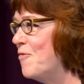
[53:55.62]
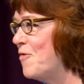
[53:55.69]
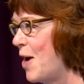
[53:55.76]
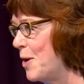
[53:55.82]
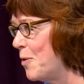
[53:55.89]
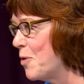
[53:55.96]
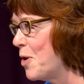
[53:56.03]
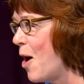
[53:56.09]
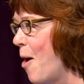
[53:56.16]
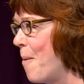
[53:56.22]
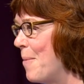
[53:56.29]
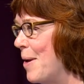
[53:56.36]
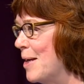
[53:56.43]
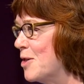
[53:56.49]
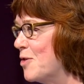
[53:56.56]
final
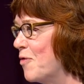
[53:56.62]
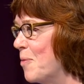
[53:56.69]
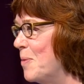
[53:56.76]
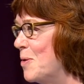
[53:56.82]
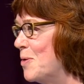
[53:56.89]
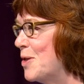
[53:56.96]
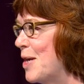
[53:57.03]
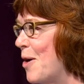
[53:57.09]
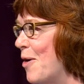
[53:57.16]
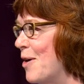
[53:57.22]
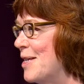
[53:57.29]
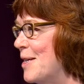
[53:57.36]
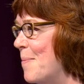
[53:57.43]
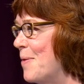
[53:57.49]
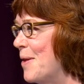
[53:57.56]
comments from you, Sarah?
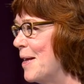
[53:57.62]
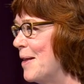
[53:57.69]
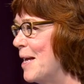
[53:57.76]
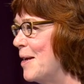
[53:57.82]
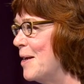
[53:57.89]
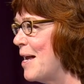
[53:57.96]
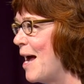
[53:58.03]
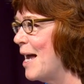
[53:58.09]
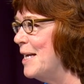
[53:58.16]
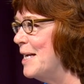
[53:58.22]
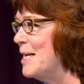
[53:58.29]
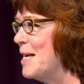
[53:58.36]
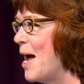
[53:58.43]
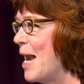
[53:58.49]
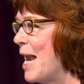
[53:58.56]
Something that I did
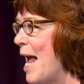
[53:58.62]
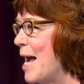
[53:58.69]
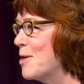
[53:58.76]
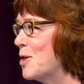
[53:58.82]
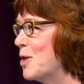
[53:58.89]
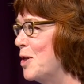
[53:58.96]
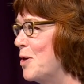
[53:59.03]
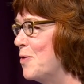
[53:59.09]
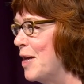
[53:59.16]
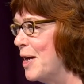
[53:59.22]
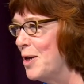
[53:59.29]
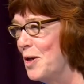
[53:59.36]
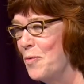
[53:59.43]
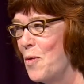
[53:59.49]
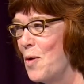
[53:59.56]
not ask you
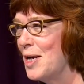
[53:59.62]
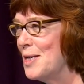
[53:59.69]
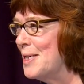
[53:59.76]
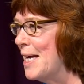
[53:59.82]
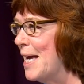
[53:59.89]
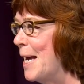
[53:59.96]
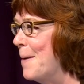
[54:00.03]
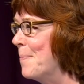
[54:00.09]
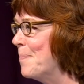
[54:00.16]
that you want to say?